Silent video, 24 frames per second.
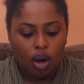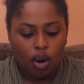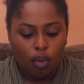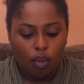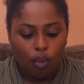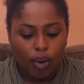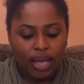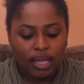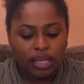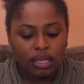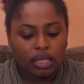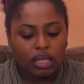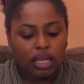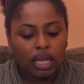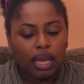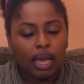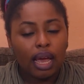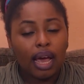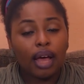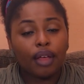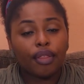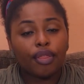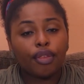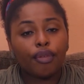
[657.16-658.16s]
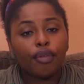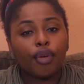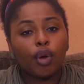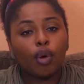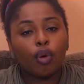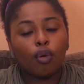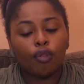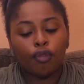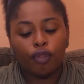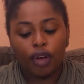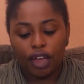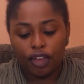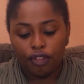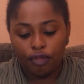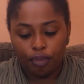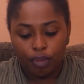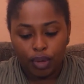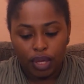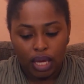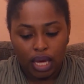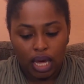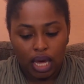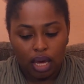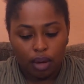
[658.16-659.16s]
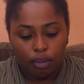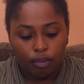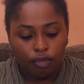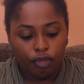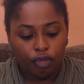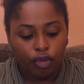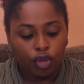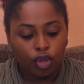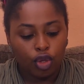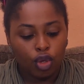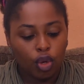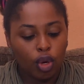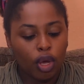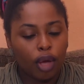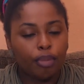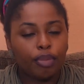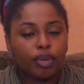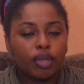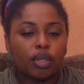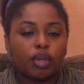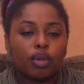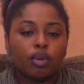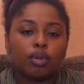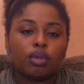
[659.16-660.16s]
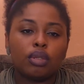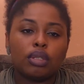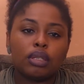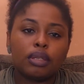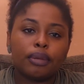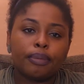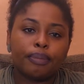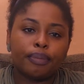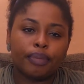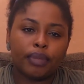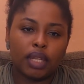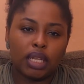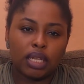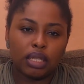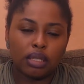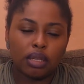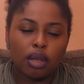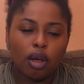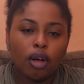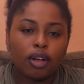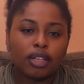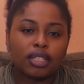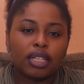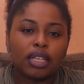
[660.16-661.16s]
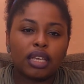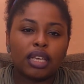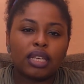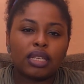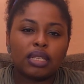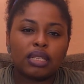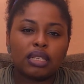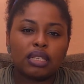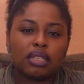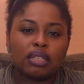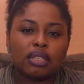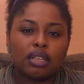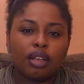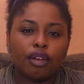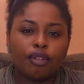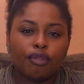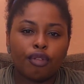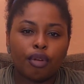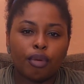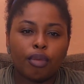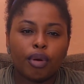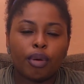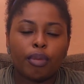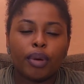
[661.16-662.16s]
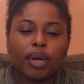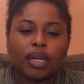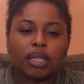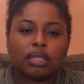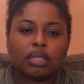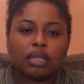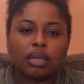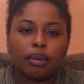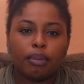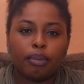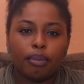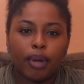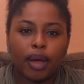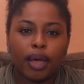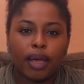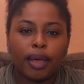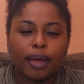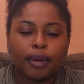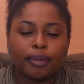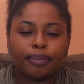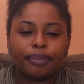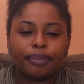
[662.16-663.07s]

Wednesday at 3:05 p.m. for new episodes. It's hugs and kisses from Ramat. Bye.